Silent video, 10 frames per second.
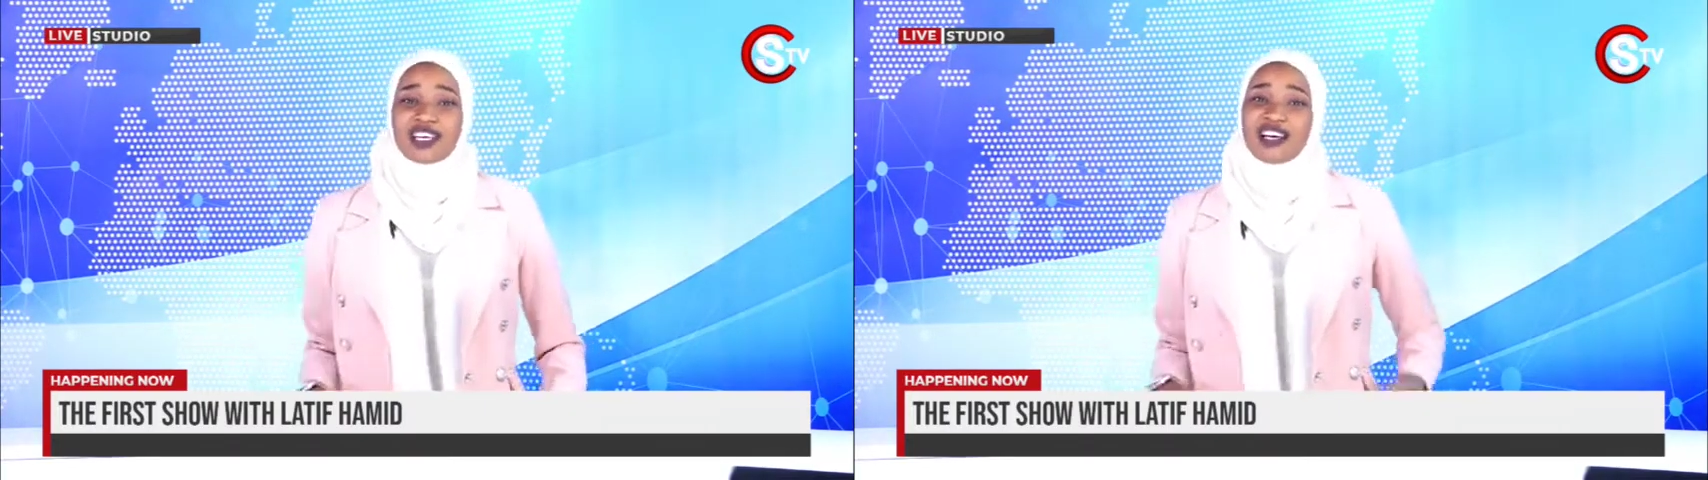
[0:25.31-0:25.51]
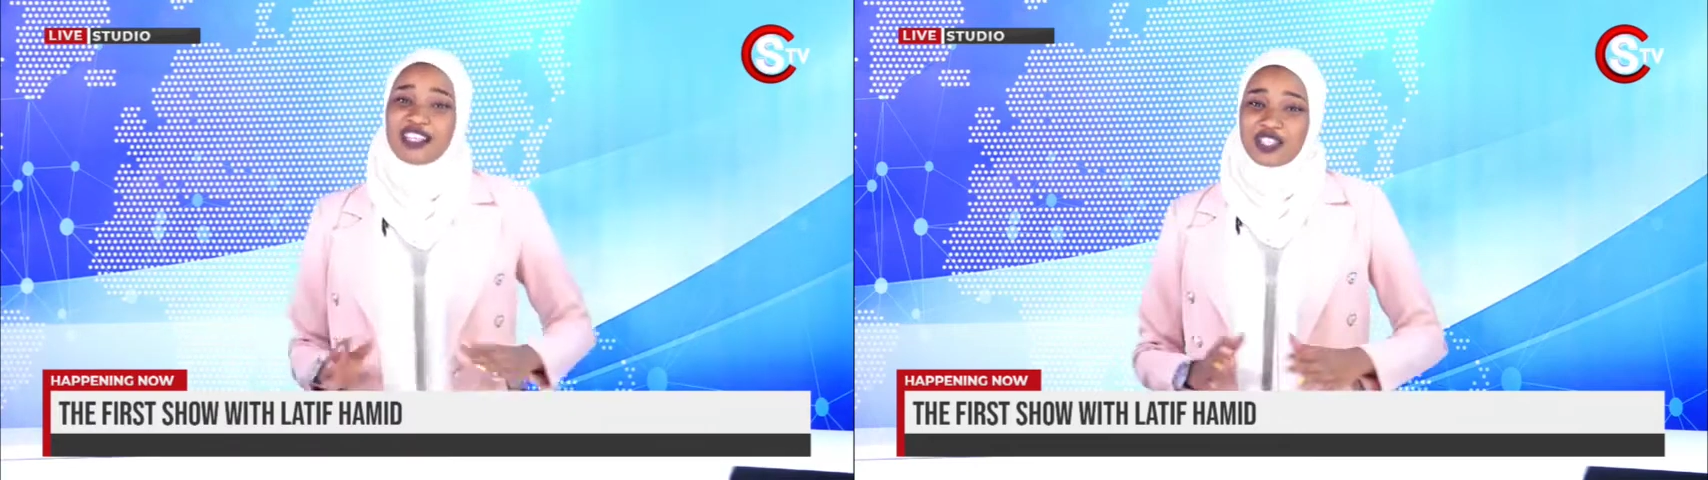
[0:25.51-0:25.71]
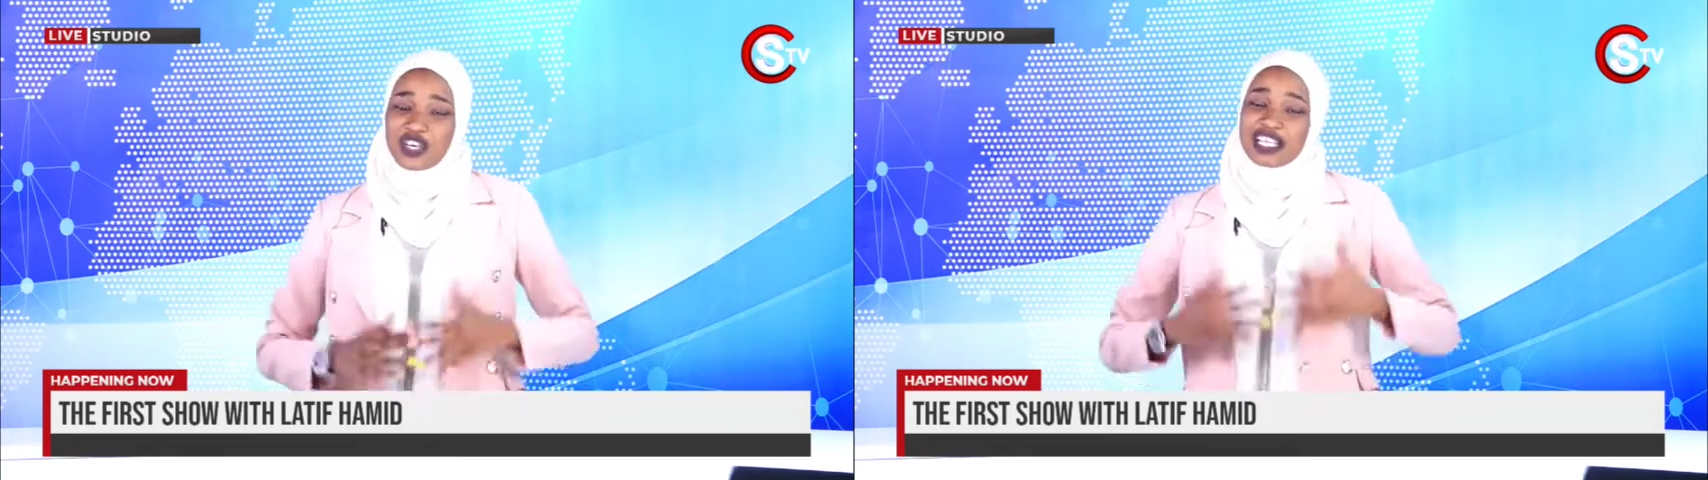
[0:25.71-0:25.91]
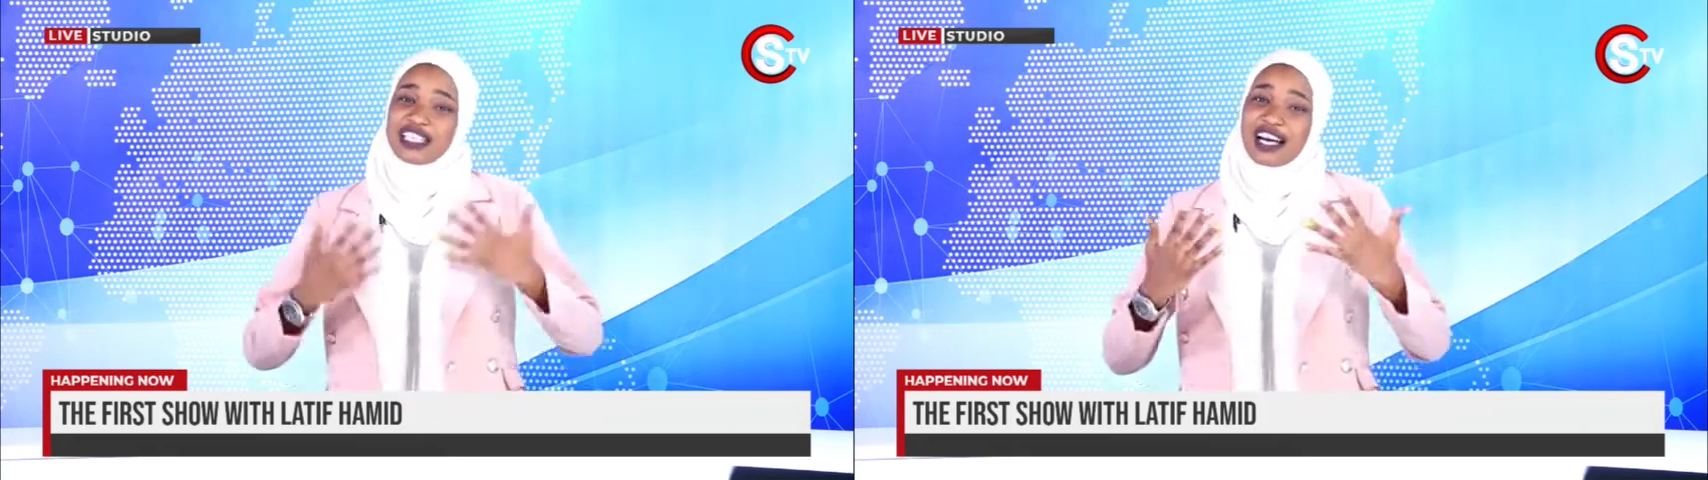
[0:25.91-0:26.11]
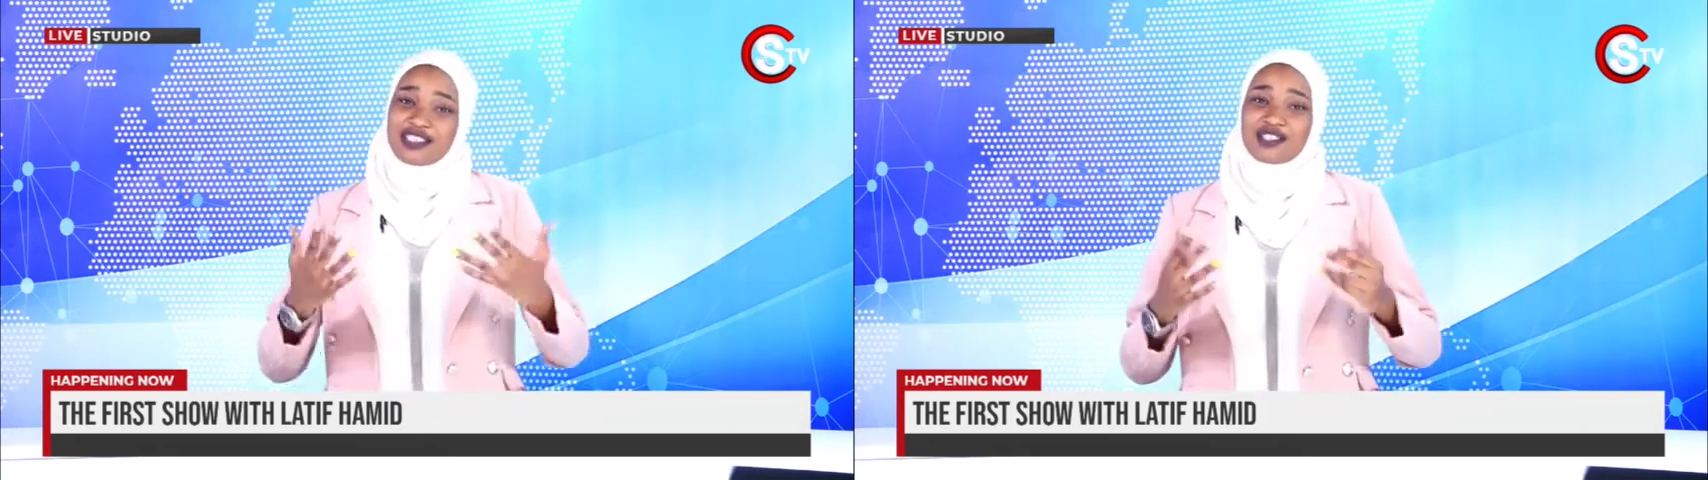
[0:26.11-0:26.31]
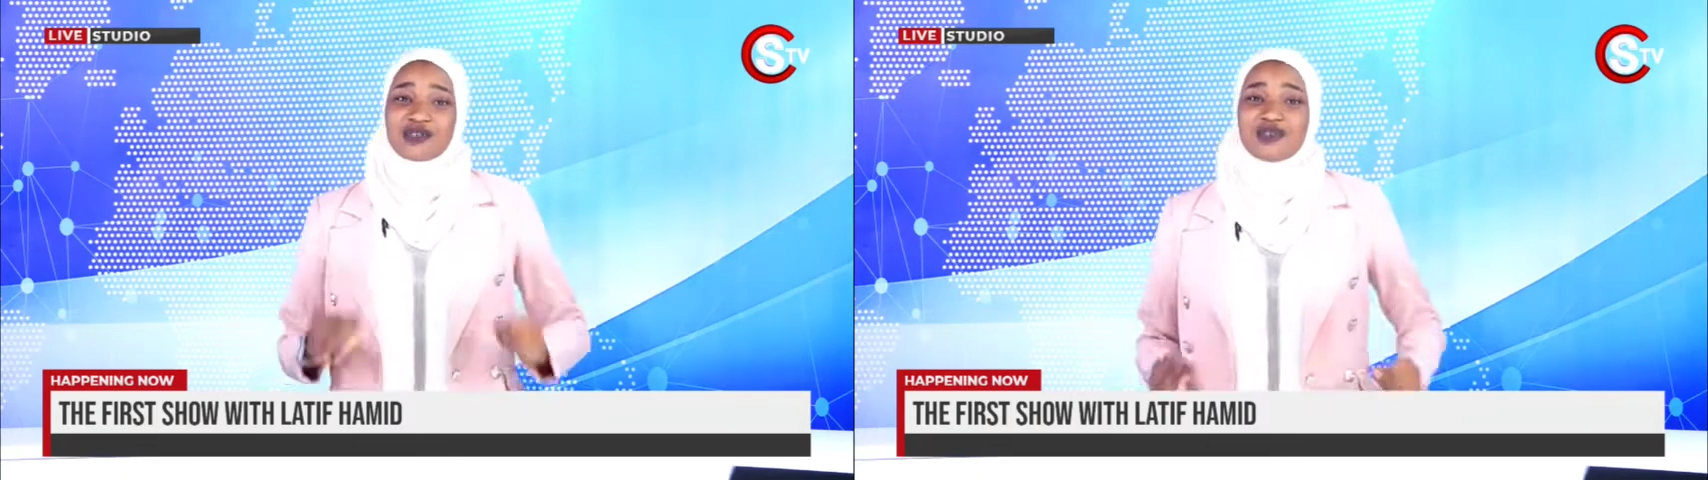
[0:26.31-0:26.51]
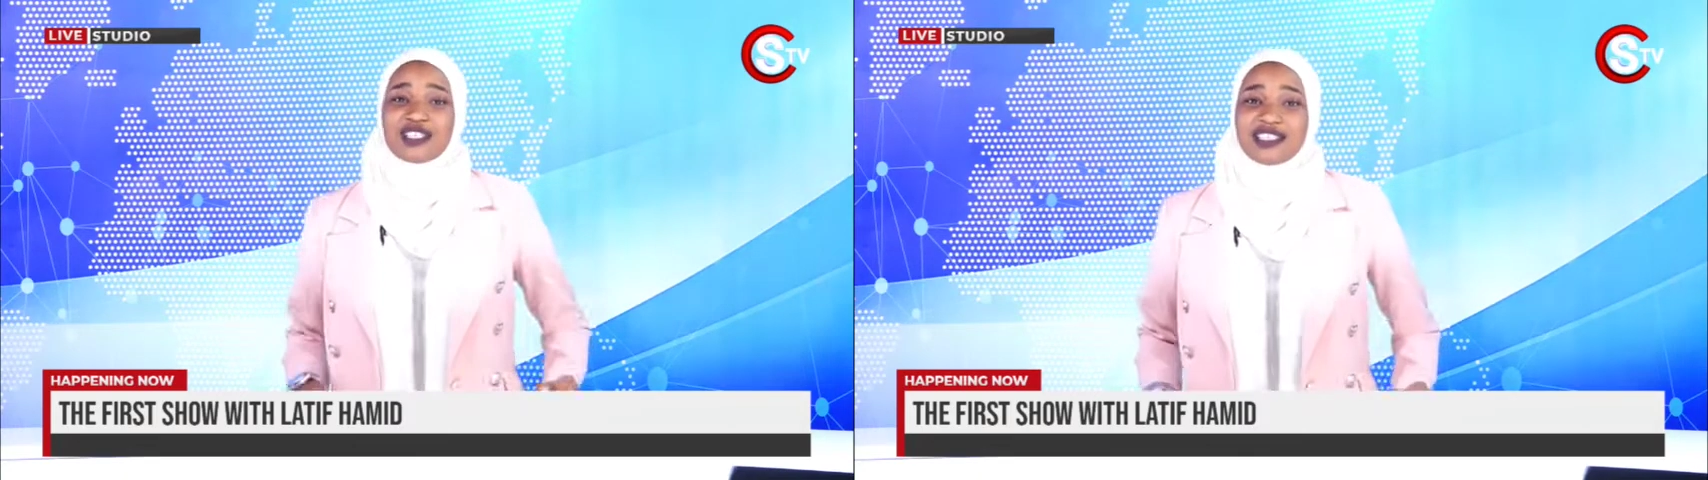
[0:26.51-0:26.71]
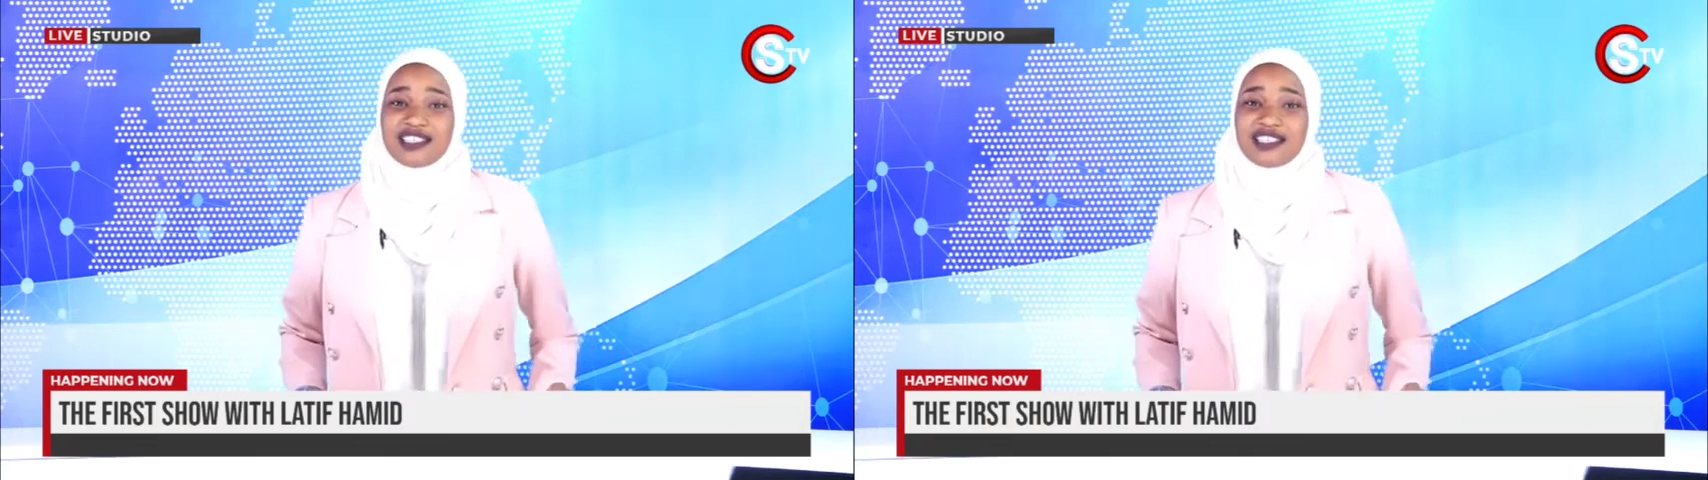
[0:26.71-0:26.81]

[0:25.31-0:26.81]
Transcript: that you can dance as good as